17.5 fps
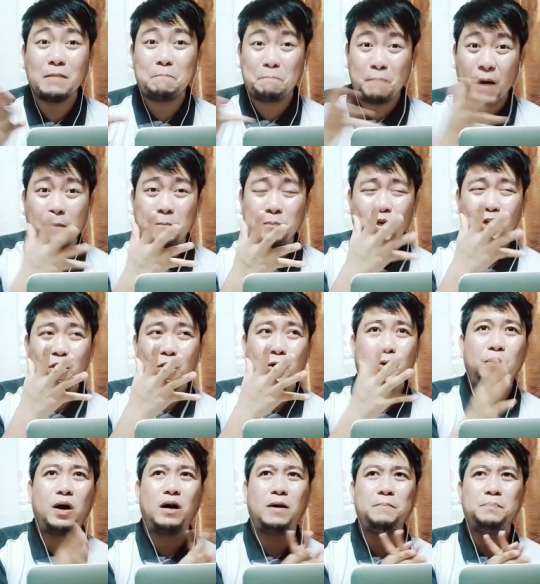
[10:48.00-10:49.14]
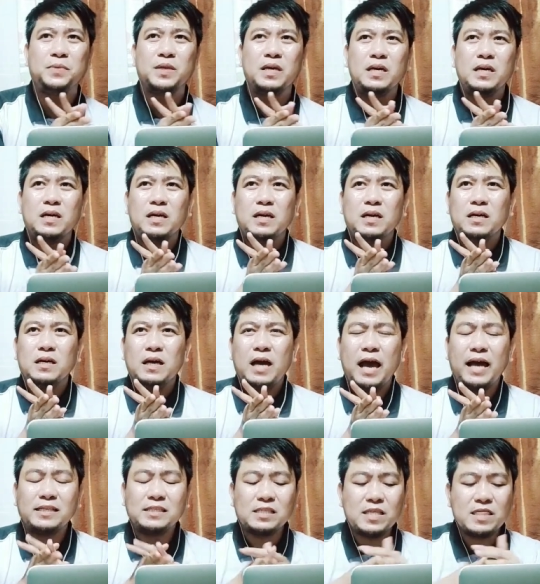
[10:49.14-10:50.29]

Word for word: pop, you know, has